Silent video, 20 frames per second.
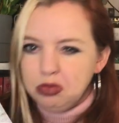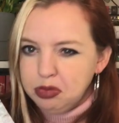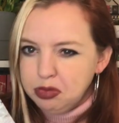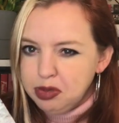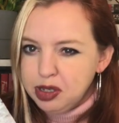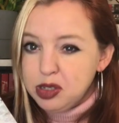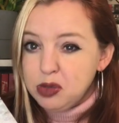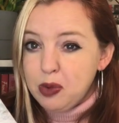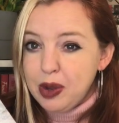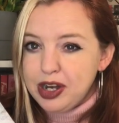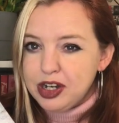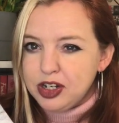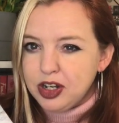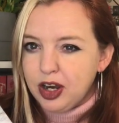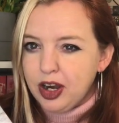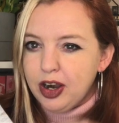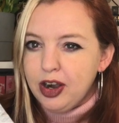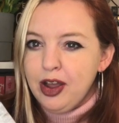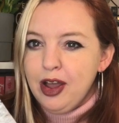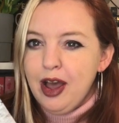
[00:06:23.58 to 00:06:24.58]
It's
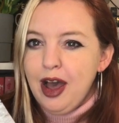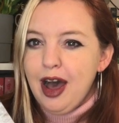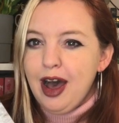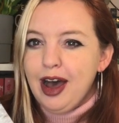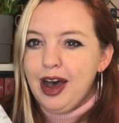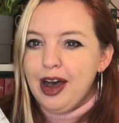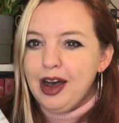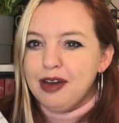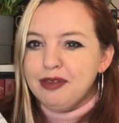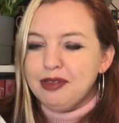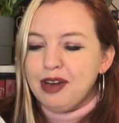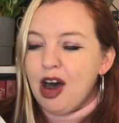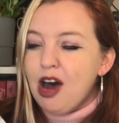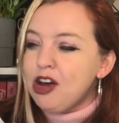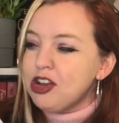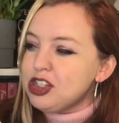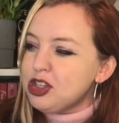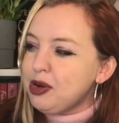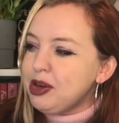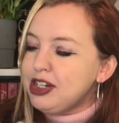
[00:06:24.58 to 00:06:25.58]
winter. Um,
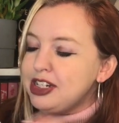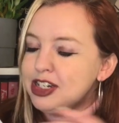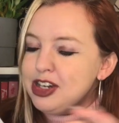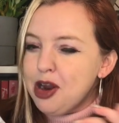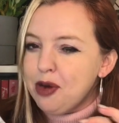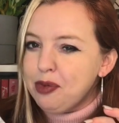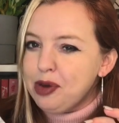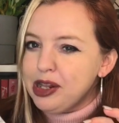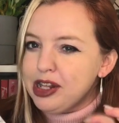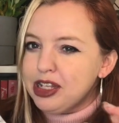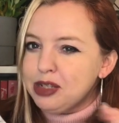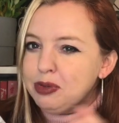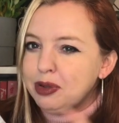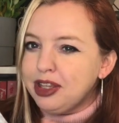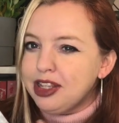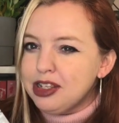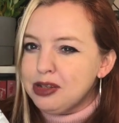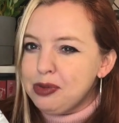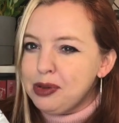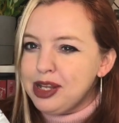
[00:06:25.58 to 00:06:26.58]
also, I did not realize, but
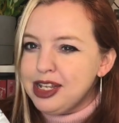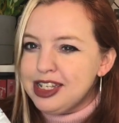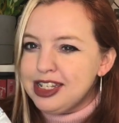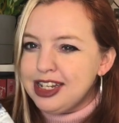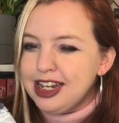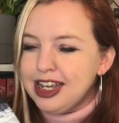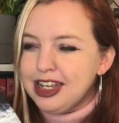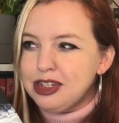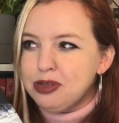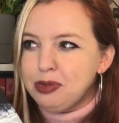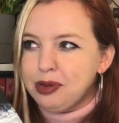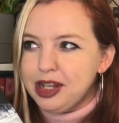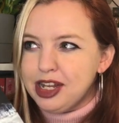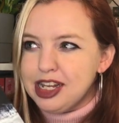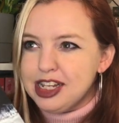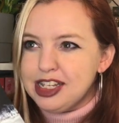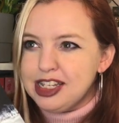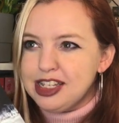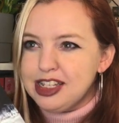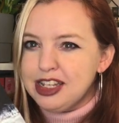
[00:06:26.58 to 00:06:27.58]
this place takes
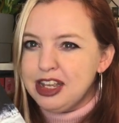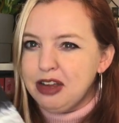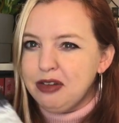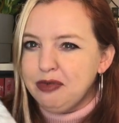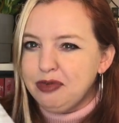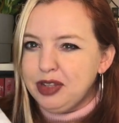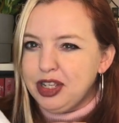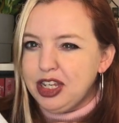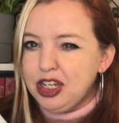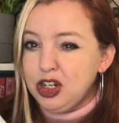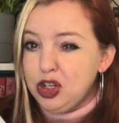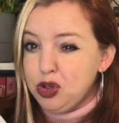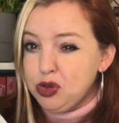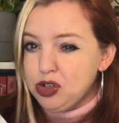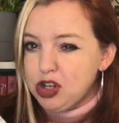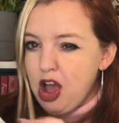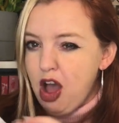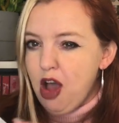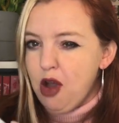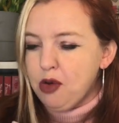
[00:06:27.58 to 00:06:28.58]
place in
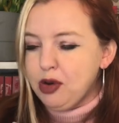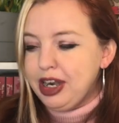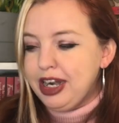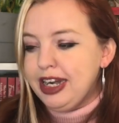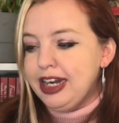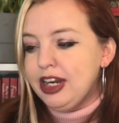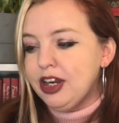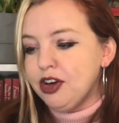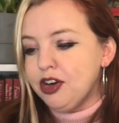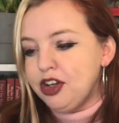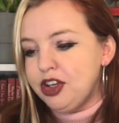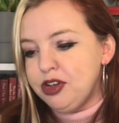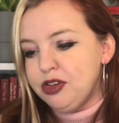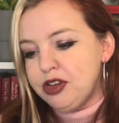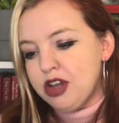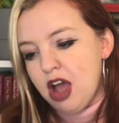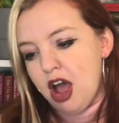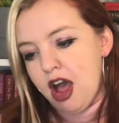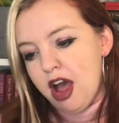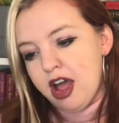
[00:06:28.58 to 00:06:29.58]
Utah or near
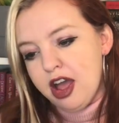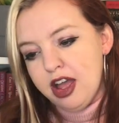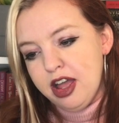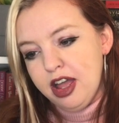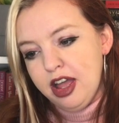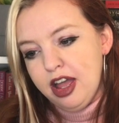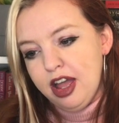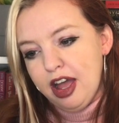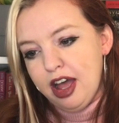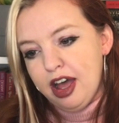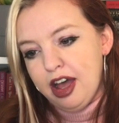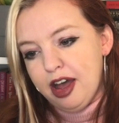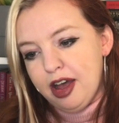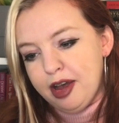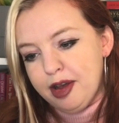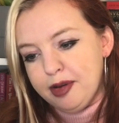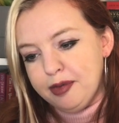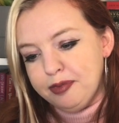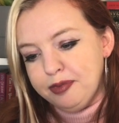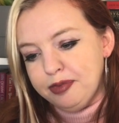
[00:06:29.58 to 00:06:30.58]
Utah.
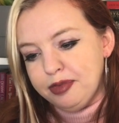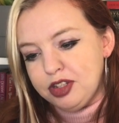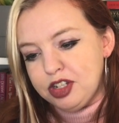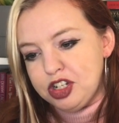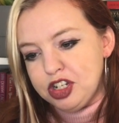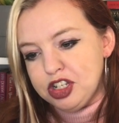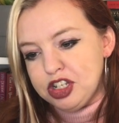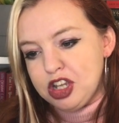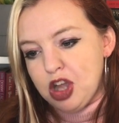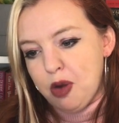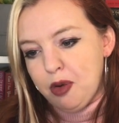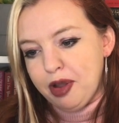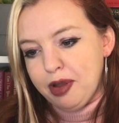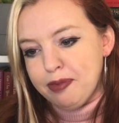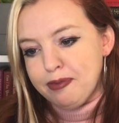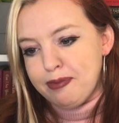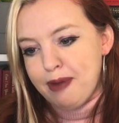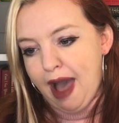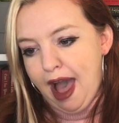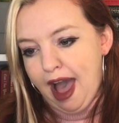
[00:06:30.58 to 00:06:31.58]
Um, she's
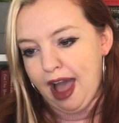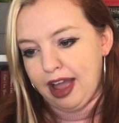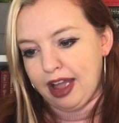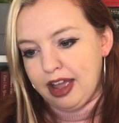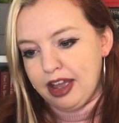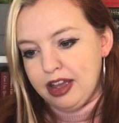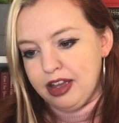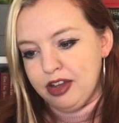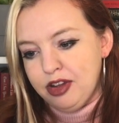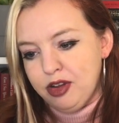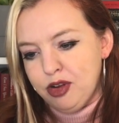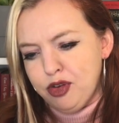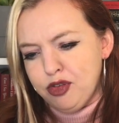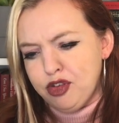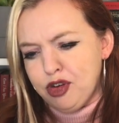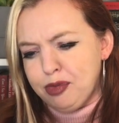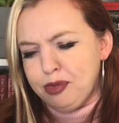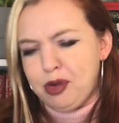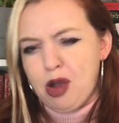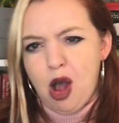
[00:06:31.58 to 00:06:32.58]
going back
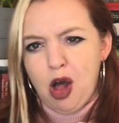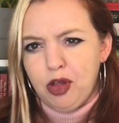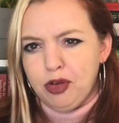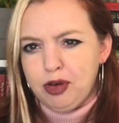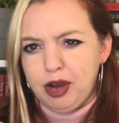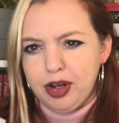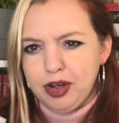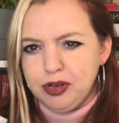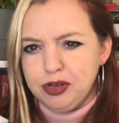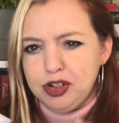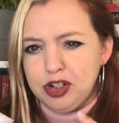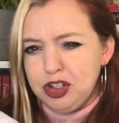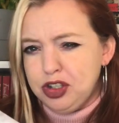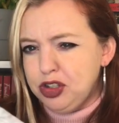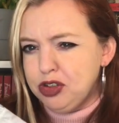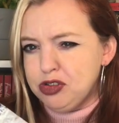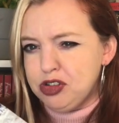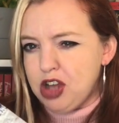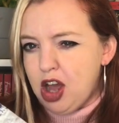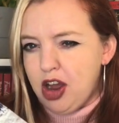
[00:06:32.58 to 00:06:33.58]
from Colorado to
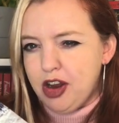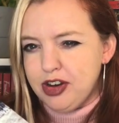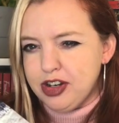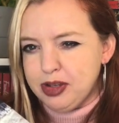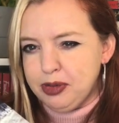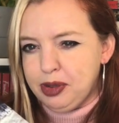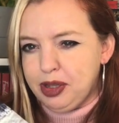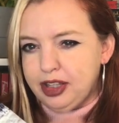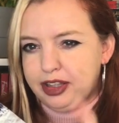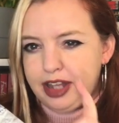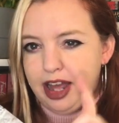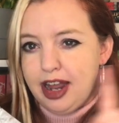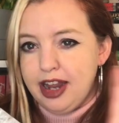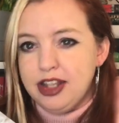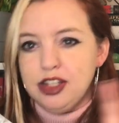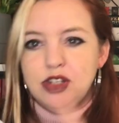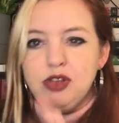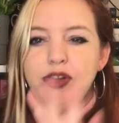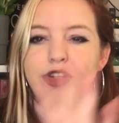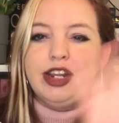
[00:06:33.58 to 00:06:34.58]
Utah or something like that.
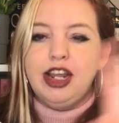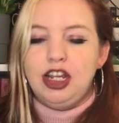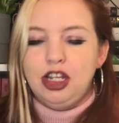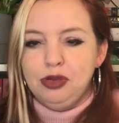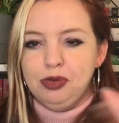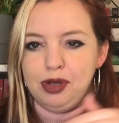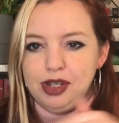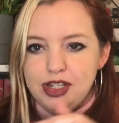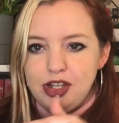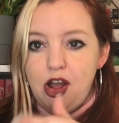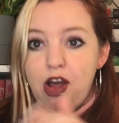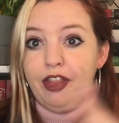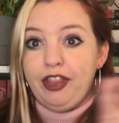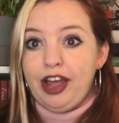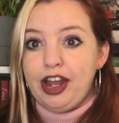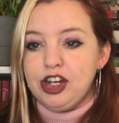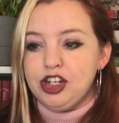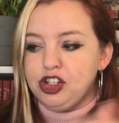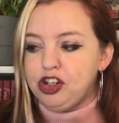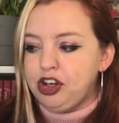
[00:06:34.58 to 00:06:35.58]
And so it takes place on
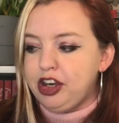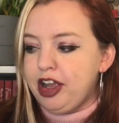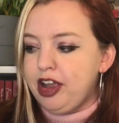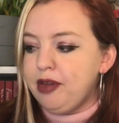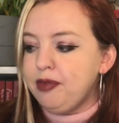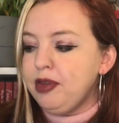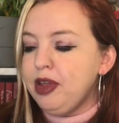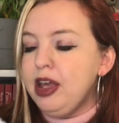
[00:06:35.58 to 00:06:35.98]
that journey.